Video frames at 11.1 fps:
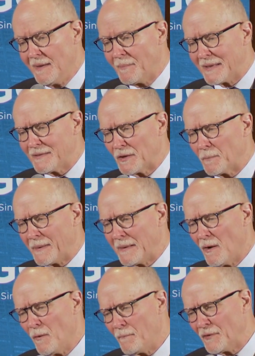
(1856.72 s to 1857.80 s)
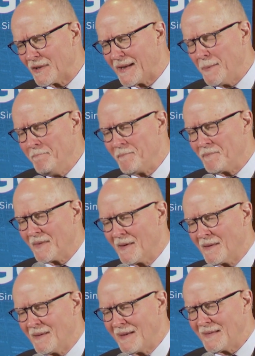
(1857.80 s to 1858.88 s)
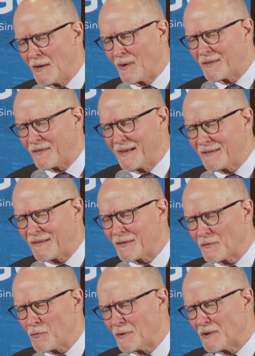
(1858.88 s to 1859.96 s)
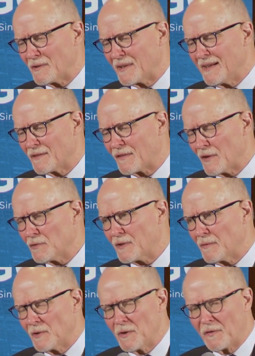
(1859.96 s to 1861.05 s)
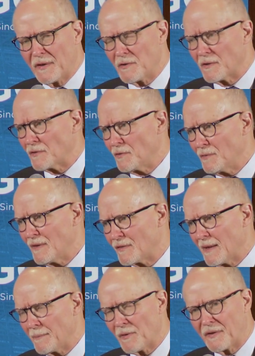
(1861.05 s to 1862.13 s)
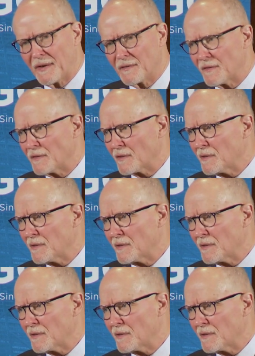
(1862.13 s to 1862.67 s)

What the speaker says: But hopefully, it's extraordinarily insulting when you think you can do these type of things and the